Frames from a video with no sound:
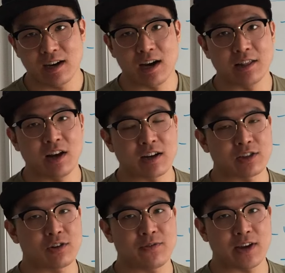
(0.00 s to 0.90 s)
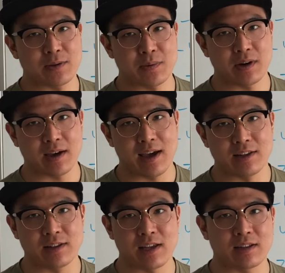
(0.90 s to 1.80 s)
and log in through Facebook,
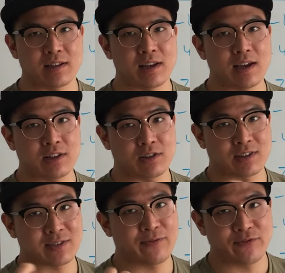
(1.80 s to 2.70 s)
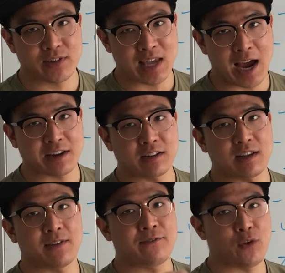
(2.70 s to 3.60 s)
and they
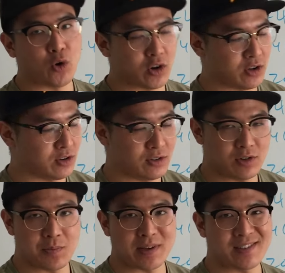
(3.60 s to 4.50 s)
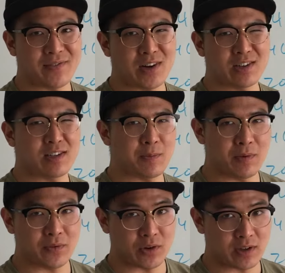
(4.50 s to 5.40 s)
calculate it for you. So it makes it very
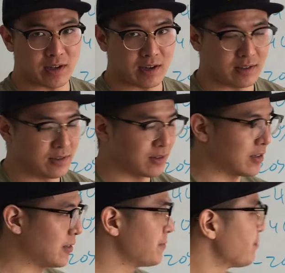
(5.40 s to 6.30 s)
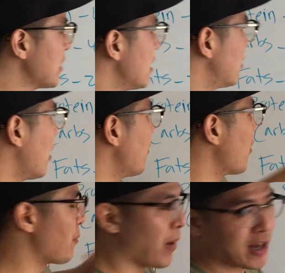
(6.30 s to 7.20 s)
simple for you guys, okay? So
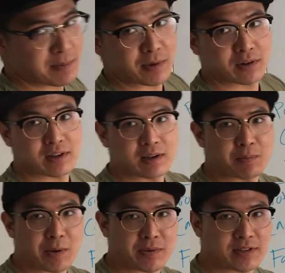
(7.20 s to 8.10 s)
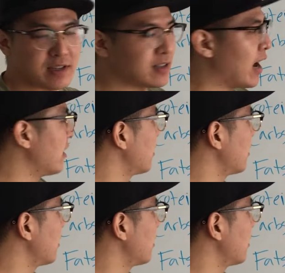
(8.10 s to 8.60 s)
for bodybuilding purposes, I